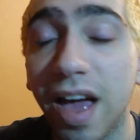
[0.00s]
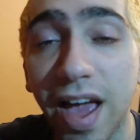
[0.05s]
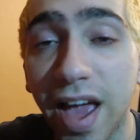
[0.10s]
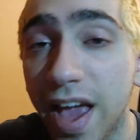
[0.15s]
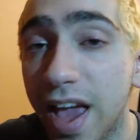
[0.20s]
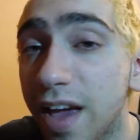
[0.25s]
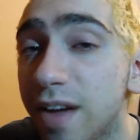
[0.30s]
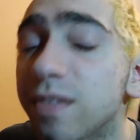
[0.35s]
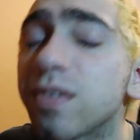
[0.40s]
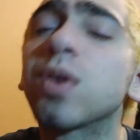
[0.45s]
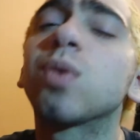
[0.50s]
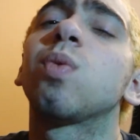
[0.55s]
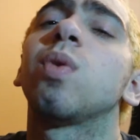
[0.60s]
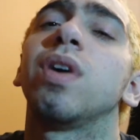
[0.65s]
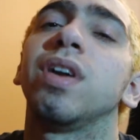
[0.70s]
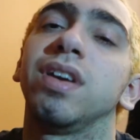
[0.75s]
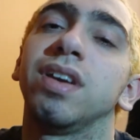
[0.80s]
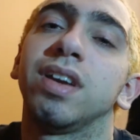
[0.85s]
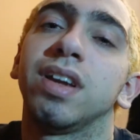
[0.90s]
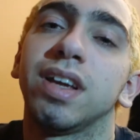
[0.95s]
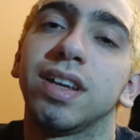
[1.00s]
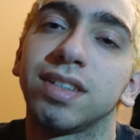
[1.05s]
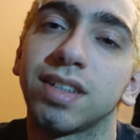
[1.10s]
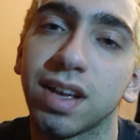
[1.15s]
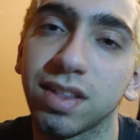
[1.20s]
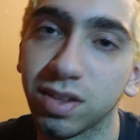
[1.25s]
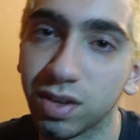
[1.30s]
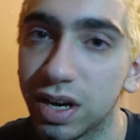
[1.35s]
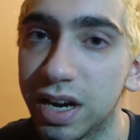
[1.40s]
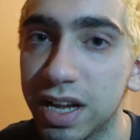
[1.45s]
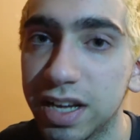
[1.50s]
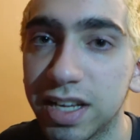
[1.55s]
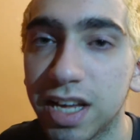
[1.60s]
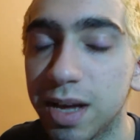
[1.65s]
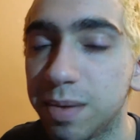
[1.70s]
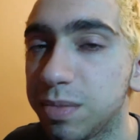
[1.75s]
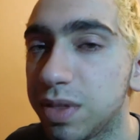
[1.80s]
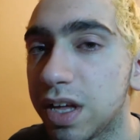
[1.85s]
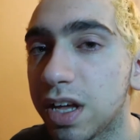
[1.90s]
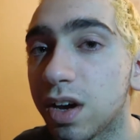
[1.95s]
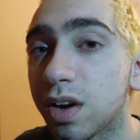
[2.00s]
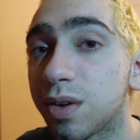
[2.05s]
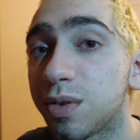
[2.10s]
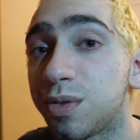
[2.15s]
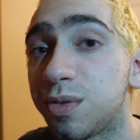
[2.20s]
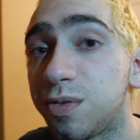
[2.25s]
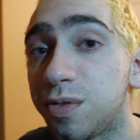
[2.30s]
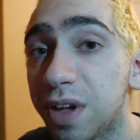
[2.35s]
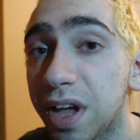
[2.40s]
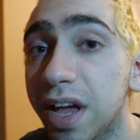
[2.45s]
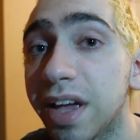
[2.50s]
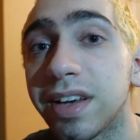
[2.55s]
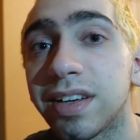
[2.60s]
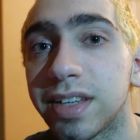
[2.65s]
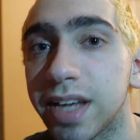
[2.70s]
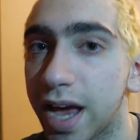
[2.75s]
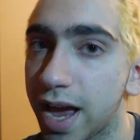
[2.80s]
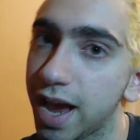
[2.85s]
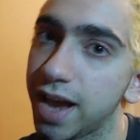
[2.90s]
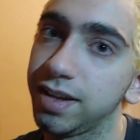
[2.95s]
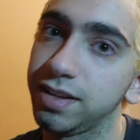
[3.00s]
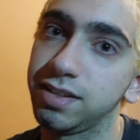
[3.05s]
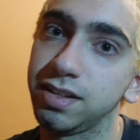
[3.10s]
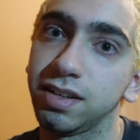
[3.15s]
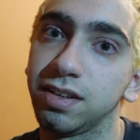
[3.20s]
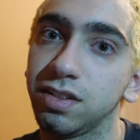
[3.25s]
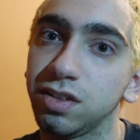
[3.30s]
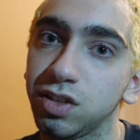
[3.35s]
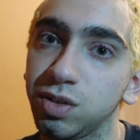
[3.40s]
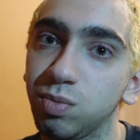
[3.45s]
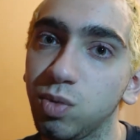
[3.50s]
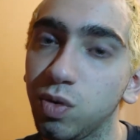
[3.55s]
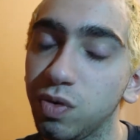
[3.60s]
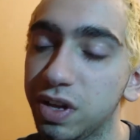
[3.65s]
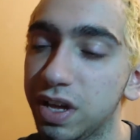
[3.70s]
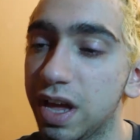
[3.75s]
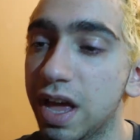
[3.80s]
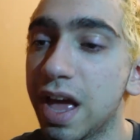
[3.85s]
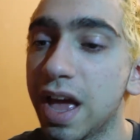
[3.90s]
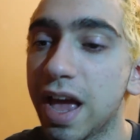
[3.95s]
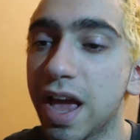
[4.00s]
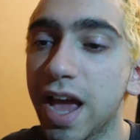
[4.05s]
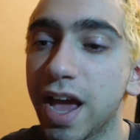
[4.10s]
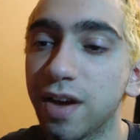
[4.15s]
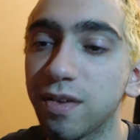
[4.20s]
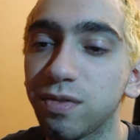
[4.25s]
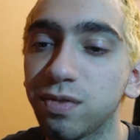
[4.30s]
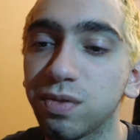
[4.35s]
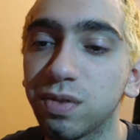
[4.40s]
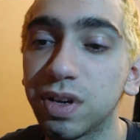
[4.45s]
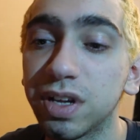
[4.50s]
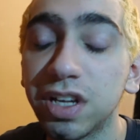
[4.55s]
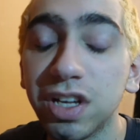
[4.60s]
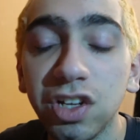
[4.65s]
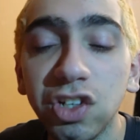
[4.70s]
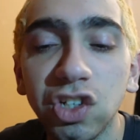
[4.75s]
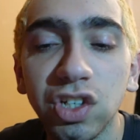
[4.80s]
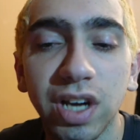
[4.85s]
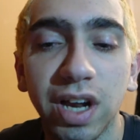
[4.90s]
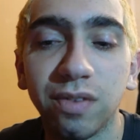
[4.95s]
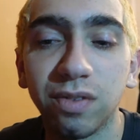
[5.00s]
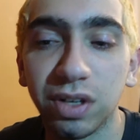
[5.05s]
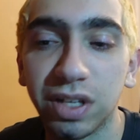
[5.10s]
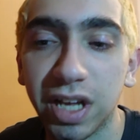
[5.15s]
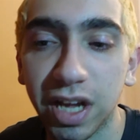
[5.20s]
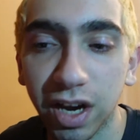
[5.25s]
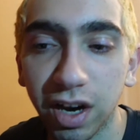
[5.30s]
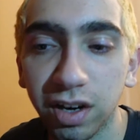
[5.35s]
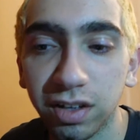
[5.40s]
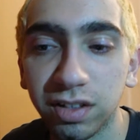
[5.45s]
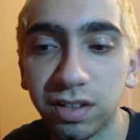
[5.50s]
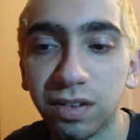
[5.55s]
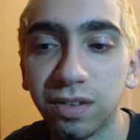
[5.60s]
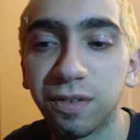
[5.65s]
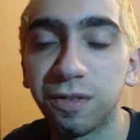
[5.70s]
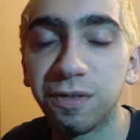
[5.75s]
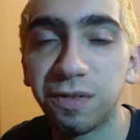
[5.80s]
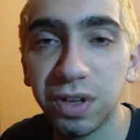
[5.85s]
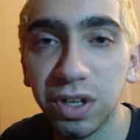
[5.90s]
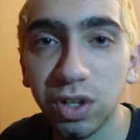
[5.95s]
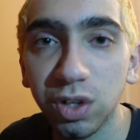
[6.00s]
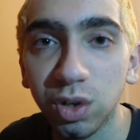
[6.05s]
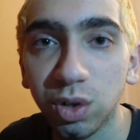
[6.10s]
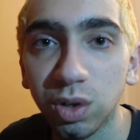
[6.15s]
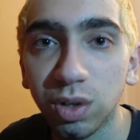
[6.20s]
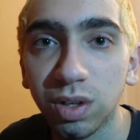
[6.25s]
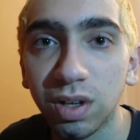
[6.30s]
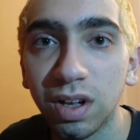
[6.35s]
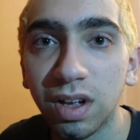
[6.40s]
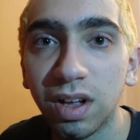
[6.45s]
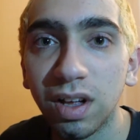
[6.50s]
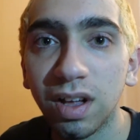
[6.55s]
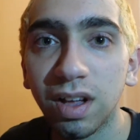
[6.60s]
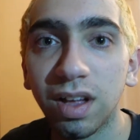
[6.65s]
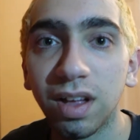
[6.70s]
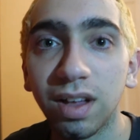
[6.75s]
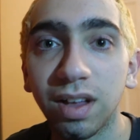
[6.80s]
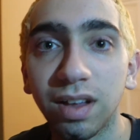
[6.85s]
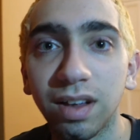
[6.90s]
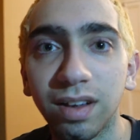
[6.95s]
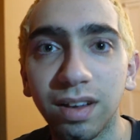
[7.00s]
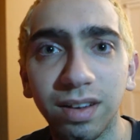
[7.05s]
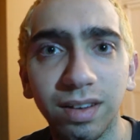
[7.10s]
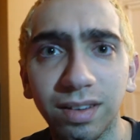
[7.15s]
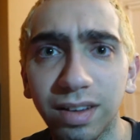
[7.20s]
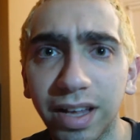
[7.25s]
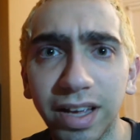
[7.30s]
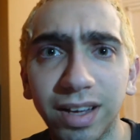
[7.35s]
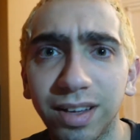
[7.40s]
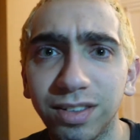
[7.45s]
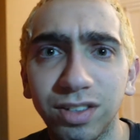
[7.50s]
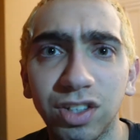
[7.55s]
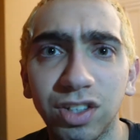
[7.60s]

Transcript: everyone is on their A game. They are fantastic in this movie. Each and every character feel like